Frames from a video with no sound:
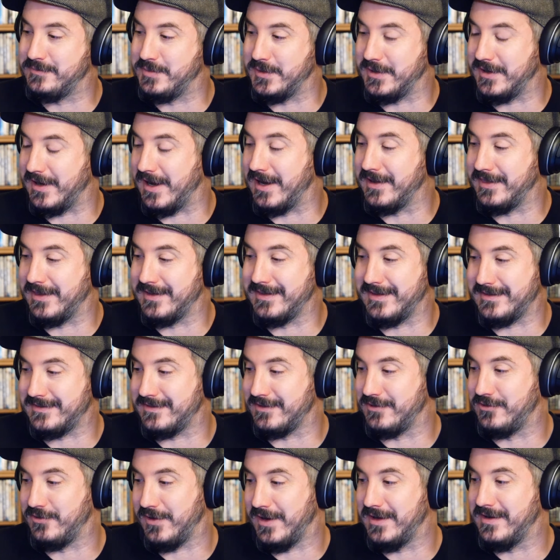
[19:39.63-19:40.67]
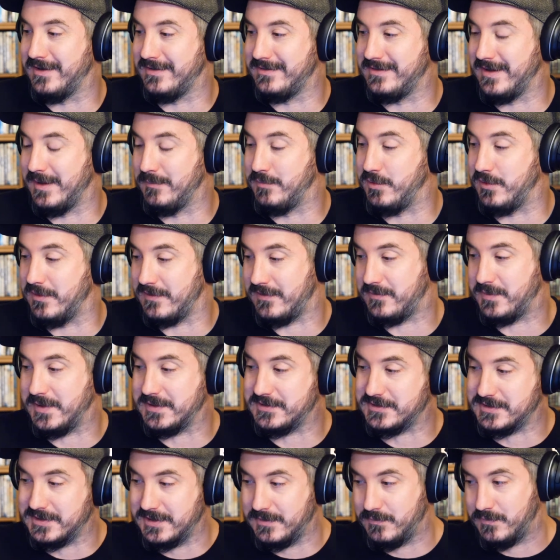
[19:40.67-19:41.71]
but I think that's a great example,
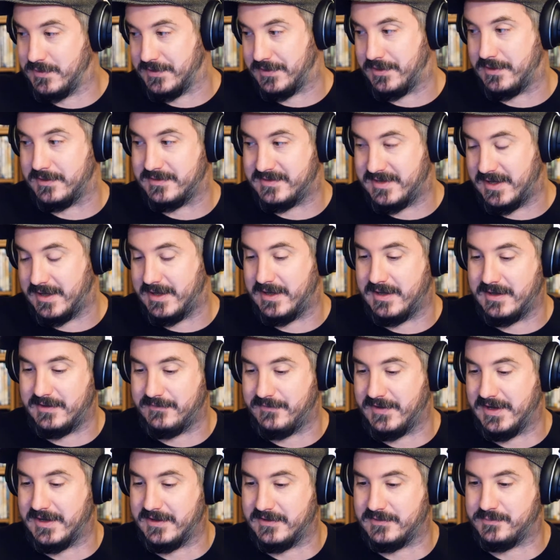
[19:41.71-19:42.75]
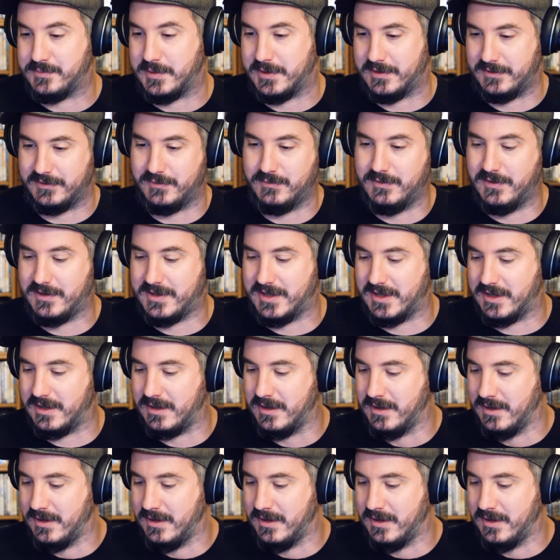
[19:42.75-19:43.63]
especially with the taking advantage part. You look at